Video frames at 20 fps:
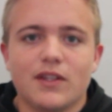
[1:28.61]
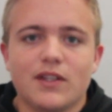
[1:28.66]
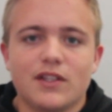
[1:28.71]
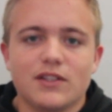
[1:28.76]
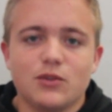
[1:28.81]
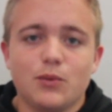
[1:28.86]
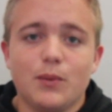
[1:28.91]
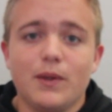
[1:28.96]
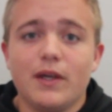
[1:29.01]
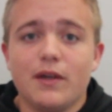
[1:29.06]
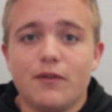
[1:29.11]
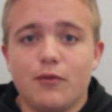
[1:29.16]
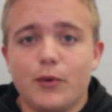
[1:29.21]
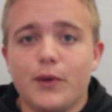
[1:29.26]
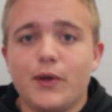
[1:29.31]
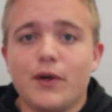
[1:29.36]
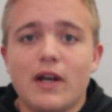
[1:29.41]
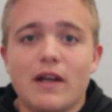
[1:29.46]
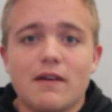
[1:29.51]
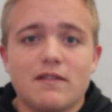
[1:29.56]
Because if we
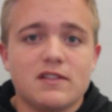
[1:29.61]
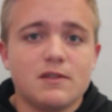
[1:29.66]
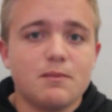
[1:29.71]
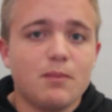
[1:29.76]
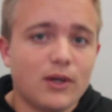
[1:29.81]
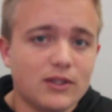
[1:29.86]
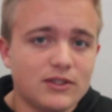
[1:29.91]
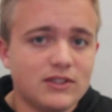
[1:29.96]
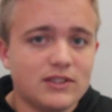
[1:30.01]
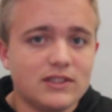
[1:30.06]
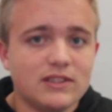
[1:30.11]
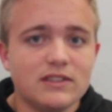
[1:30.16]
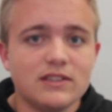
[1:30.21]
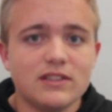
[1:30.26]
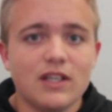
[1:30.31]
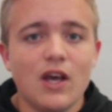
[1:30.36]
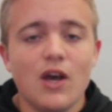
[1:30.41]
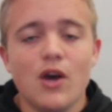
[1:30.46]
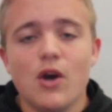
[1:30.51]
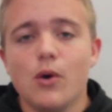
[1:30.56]
don't have
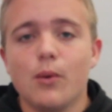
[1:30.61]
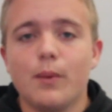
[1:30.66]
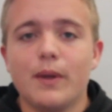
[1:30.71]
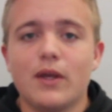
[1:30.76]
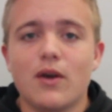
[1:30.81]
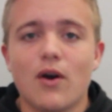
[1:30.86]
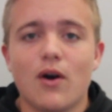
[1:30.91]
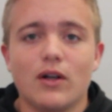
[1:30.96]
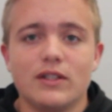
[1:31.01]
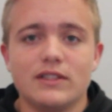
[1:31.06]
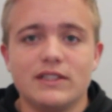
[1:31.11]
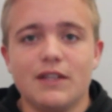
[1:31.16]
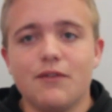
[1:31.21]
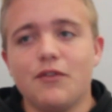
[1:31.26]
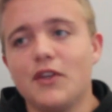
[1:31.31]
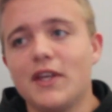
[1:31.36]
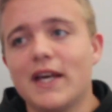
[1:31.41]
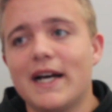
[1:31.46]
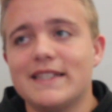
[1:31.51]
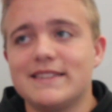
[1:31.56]
sponsors, we can't give
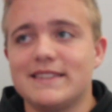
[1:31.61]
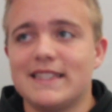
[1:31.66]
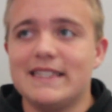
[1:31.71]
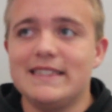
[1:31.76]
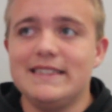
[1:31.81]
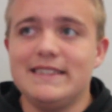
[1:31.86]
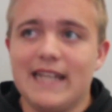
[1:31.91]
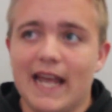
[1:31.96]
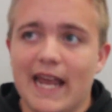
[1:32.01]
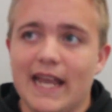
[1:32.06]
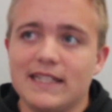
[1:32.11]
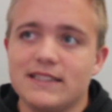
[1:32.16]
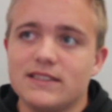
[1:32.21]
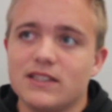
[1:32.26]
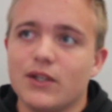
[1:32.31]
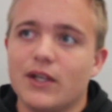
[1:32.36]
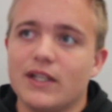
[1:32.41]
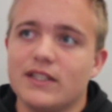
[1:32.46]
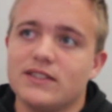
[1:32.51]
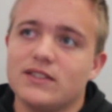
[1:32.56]
you guys a
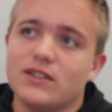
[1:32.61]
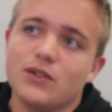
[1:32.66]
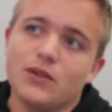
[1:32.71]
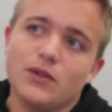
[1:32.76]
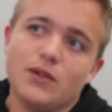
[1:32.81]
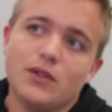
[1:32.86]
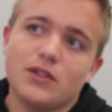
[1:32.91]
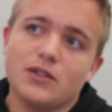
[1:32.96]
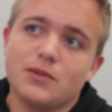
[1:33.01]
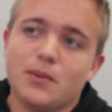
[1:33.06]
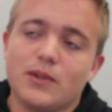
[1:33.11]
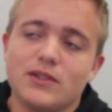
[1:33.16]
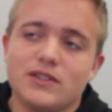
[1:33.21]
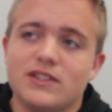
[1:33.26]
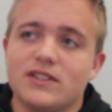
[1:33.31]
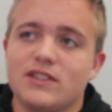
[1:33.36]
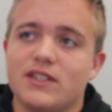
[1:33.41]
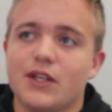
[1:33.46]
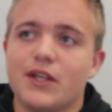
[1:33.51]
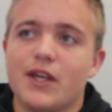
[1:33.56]
date. Okay, so the sponsor
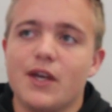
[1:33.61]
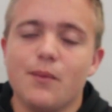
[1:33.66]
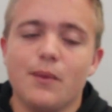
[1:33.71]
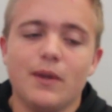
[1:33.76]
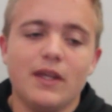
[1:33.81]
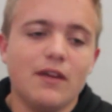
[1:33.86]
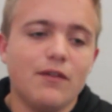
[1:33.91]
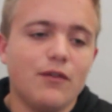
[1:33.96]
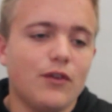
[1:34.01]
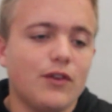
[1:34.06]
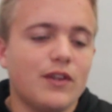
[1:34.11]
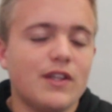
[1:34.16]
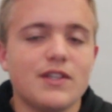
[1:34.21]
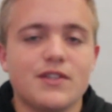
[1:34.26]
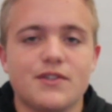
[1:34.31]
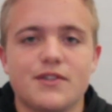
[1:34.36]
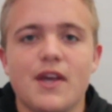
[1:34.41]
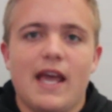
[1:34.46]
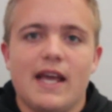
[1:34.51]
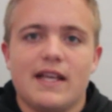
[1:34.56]
said, okay, we give you
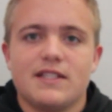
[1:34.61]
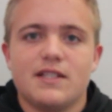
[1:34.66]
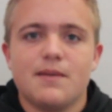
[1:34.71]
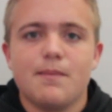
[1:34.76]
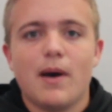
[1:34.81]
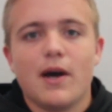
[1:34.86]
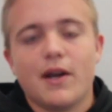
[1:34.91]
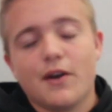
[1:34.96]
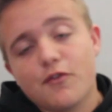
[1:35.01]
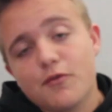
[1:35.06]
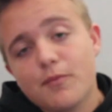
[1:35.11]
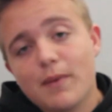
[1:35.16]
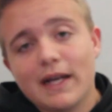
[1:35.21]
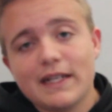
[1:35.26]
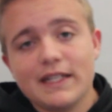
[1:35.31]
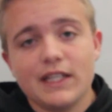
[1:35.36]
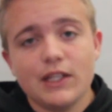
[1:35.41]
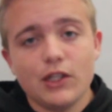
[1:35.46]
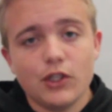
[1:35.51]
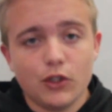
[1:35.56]
this X amount of
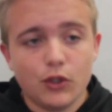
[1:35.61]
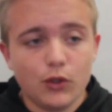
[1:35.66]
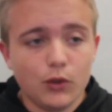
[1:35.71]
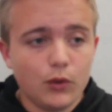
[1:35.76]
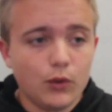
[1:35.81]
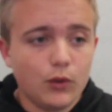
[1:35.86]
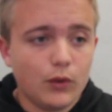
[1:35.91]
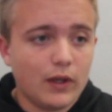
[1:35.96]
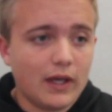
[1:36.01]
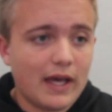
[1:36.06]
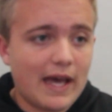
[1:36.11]
money, you